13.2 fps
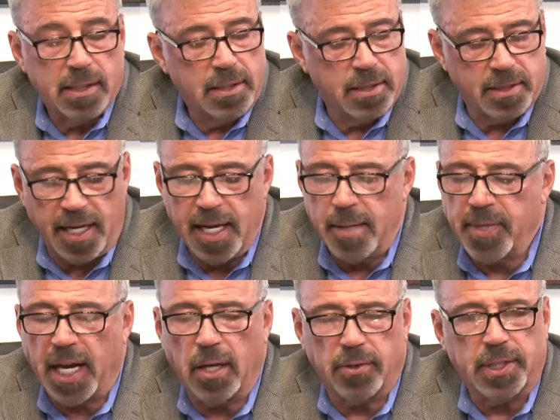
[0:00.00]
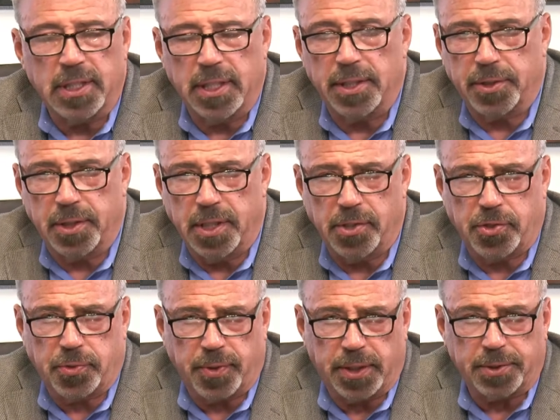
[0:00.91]
Same calculation and
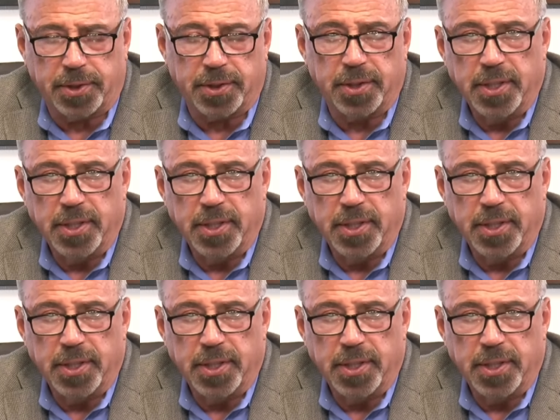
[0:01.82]
structure